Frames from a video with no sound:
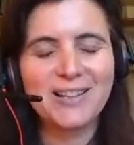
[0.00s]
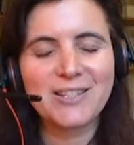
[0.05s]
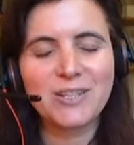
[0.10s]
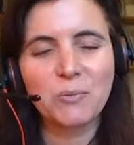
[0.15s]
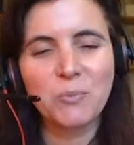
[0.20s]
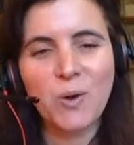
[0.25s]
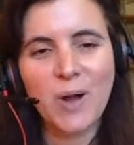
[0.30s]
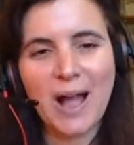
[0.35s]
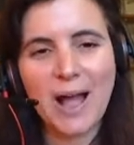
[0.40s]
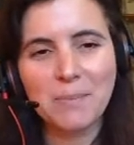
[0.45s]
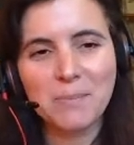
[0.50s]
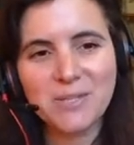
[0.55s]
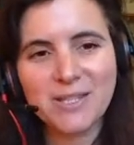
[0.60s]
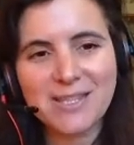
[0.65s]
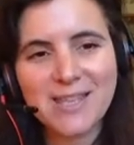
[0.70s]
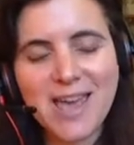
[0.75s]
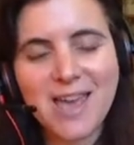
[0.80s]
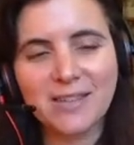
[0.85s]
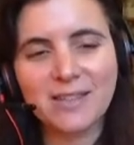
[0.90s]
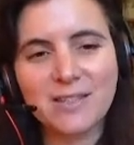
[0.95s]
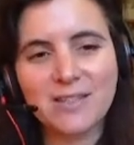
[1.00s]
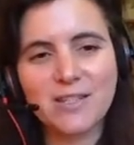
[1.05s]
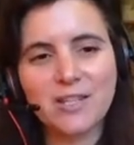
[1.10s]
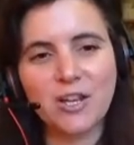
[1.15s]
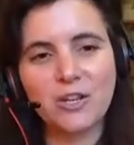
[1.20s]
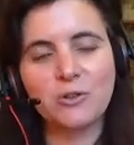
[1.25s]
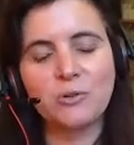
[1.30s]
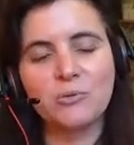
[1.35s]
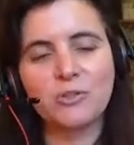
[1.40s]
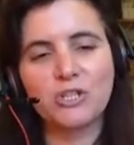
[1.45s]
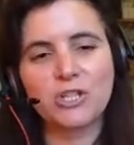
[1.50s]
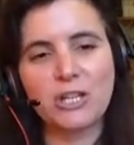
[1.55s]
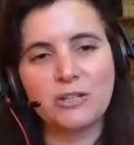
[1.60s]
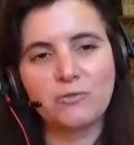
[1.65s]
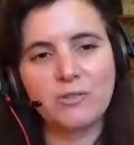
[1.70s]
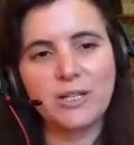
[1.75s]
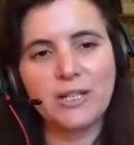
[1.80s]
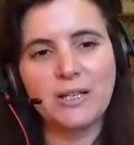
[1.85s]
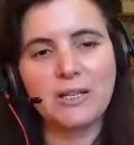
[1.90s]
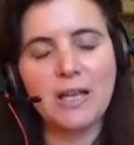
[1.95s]
what happens then? So
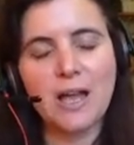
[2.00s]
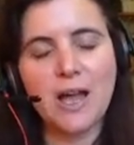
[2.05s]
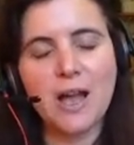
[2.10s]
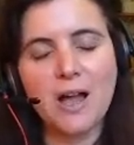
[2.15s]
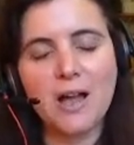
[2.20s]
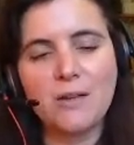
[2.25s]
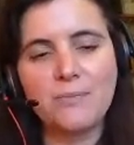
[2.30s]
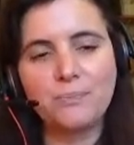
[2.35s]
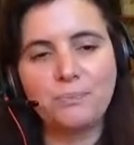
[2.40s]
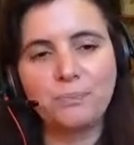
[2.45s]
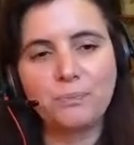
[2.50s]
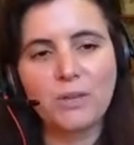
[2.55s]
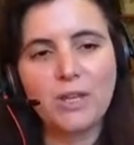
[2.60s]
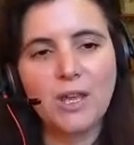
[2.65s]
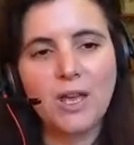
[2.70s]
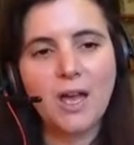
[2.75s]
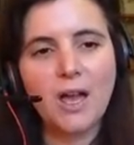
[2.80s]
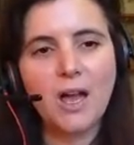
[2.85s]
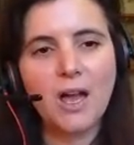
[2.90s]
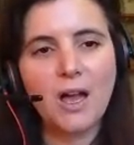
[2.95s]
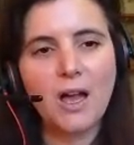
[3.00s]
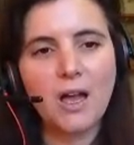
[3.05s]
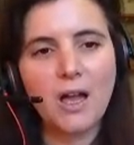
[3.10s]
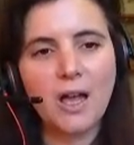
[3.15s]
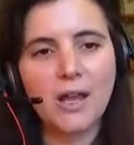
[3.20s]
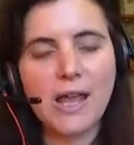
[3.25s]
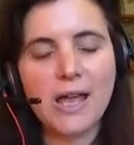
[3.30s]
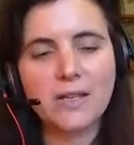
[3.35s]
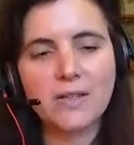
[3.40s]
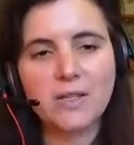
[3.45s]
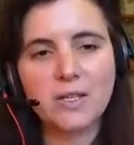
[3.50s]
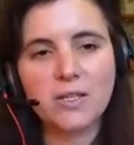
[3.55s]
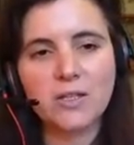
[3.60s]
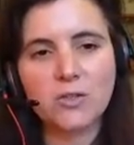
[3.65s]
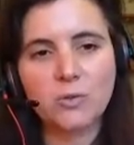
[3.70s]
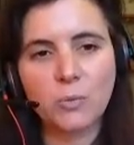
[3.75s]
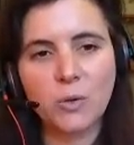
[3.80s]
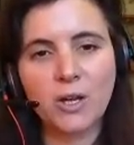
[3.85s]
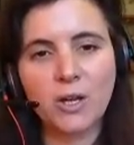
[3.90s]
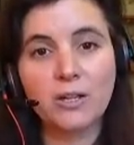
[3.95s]
generally, an access
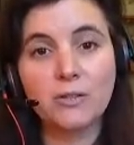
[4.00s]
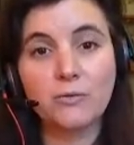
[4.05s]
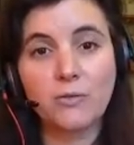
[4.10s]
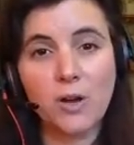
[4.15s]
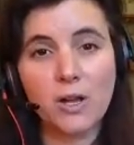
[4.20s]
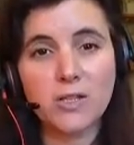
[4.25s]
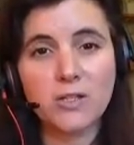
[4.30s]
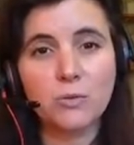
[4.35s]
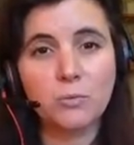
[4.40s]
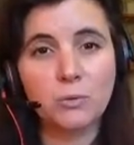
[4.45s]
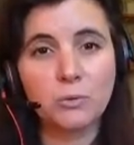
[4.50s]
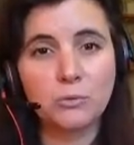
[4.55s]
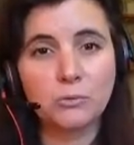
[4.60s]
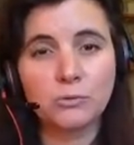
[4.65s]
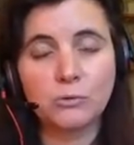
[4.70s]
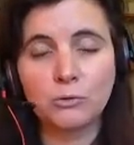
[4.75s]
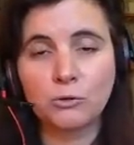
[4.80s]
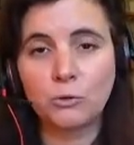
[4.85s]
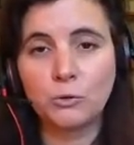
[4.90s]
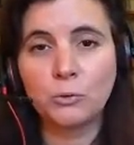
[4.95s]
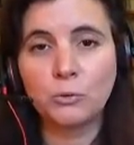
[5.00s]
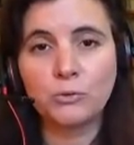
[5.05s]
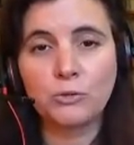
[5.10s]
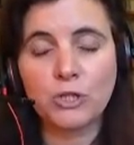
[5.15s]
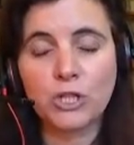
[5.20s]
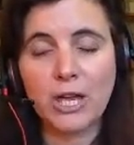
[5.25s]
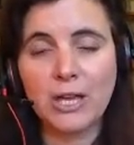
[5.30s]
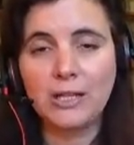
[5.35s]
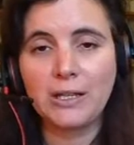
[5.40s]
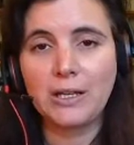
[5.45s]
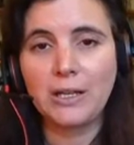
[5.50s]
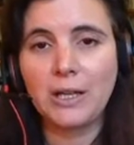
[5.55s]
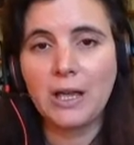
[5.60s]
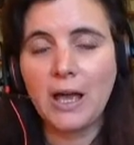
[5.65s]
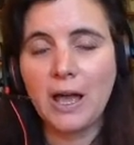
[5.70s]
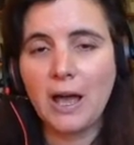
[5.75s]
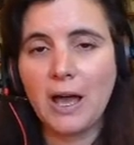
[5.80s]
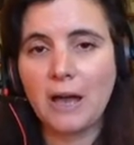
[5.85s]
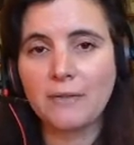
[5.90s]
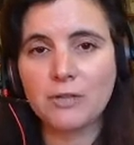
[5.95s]
to work advisor will call Shani,
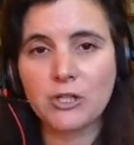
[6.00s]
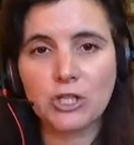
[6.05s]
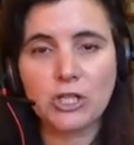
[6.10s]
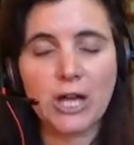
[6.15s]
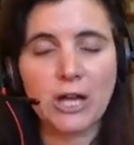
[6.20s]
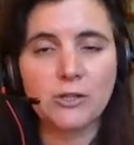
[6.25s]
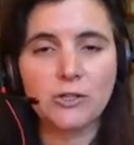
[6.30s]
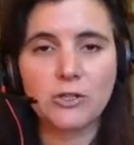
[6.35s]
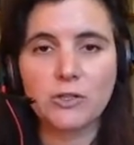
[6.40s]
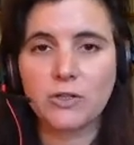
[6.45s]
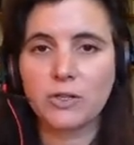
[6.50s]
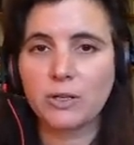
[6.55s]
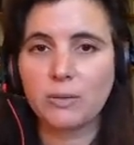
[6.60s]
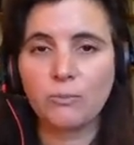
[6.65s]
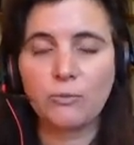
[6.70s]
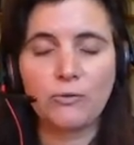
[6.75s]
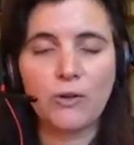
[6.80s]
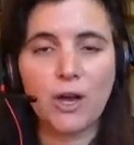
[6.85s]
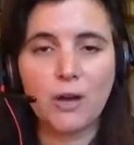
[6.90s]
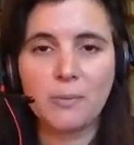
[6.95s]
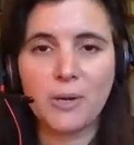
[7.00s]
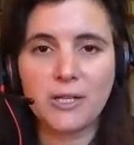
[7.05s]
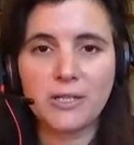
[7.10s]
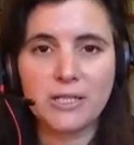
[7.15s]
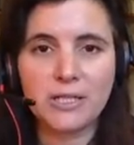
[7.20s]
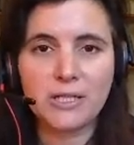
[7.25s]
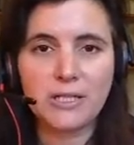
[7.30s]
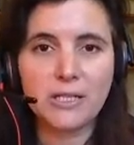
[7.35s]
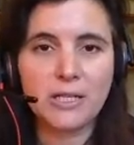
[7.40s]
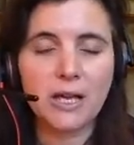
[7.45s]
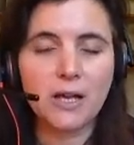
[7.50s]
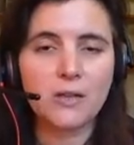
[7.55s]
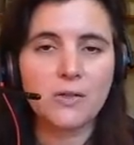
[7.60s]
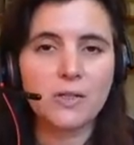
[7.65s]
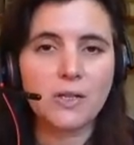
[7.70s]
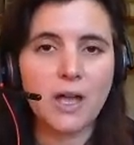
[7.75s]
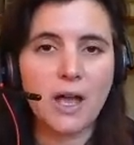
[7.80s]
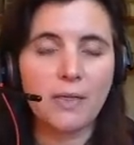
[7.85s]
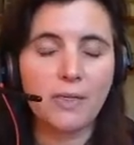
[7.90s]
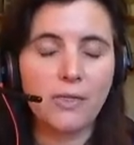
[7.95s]
have a chat just to confirm her
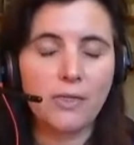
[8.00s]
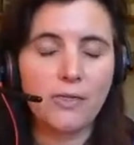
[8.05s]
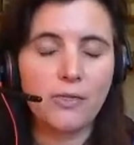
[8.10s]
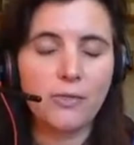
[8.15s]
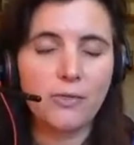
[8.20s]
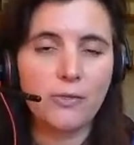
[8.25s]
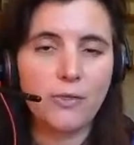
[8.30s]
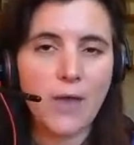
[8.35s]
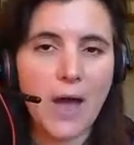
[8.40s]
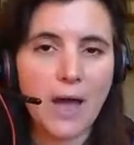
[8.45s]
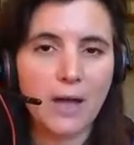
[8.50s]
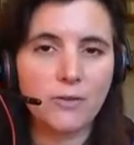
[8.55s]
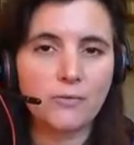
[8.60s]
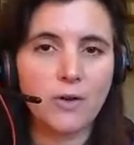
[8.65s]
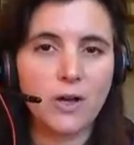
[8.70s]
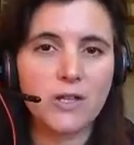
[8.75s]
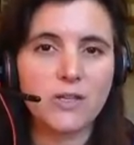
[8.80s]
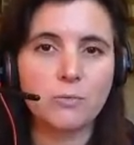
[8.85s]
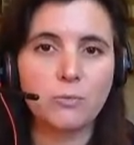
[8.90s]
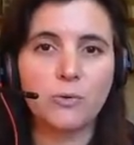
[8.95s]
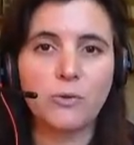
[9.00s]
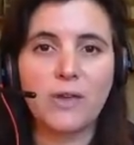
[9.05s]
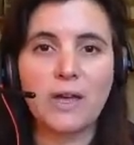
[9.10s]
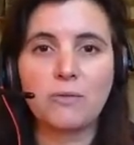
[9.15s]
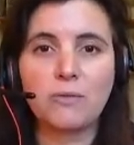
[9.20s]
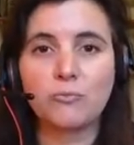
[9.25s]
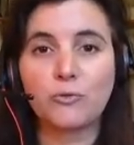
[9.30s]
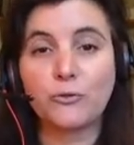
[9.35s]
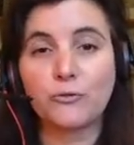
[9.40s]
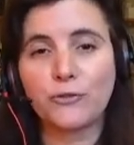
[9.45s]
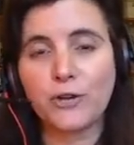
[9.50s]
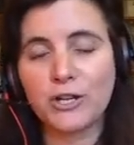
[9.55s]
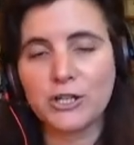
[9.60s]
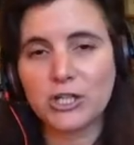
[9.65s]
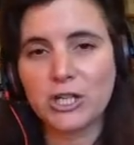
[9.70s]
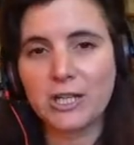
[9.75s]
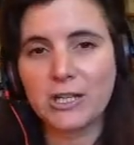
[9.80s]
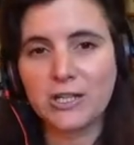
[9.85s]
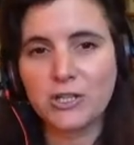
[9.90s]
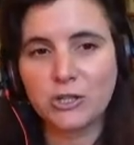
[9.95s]
details, and that advisor will then refer
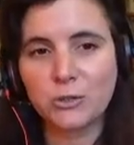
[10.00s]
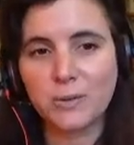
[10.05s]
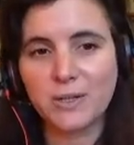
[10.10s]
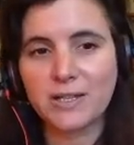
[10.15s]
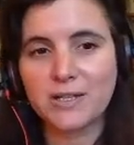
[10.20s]
Shani to an